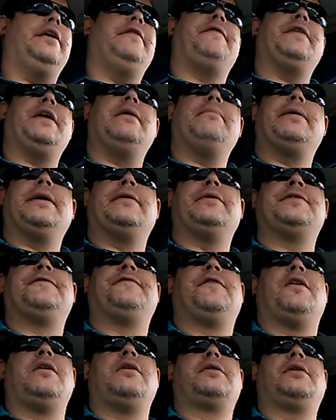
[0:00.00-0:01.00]
If anybody was
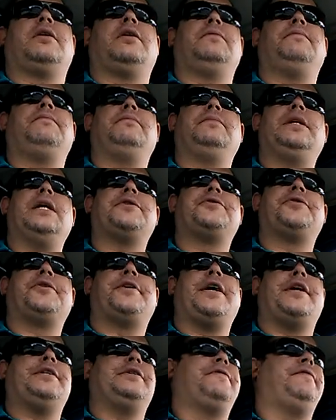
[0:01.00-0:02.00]
following
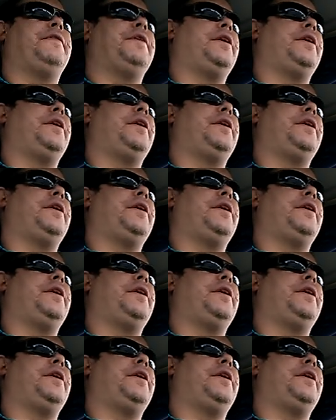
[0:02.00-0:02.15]
yesterday's